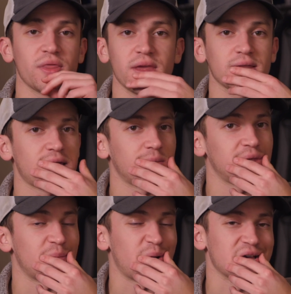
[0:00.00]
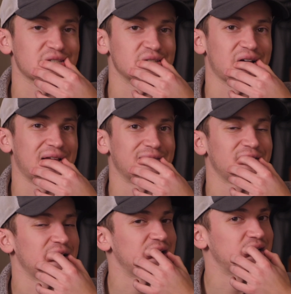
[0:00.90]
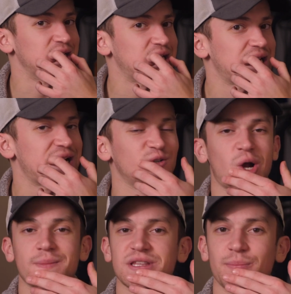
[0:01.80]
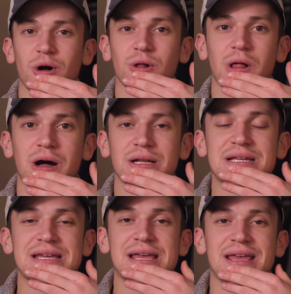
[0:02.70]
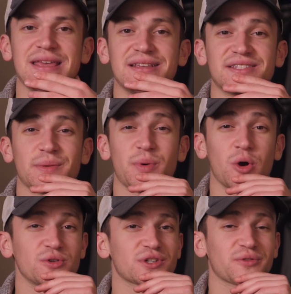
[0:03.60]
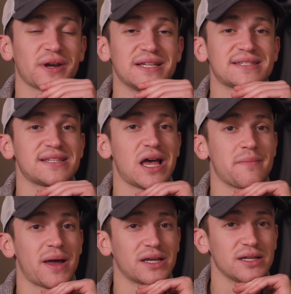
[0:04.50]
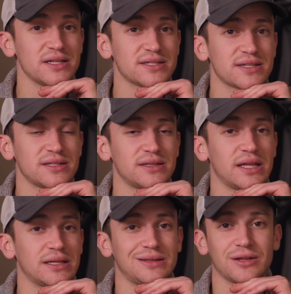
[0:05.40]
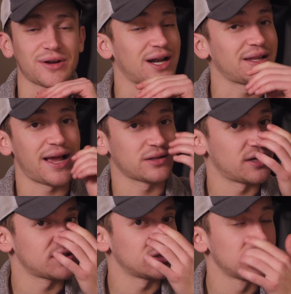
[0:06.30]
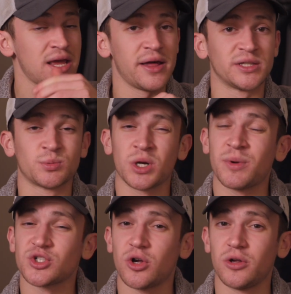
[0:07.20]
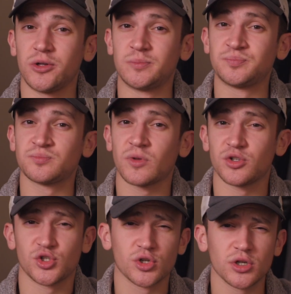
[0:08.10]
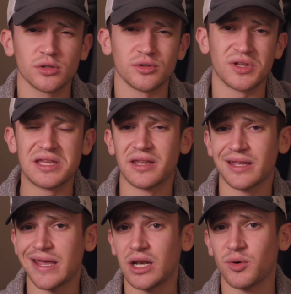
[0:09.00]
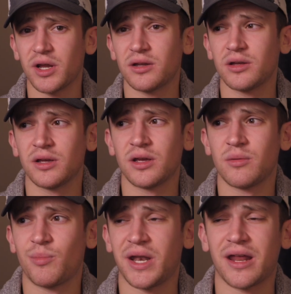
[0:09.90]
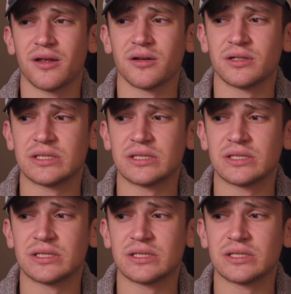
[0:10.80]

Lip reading: thing that Boston kind of drops the ball on is the post-race amenities. They're kind of lackluster. It's pretty much all sugar. You get like Gatorade, banana,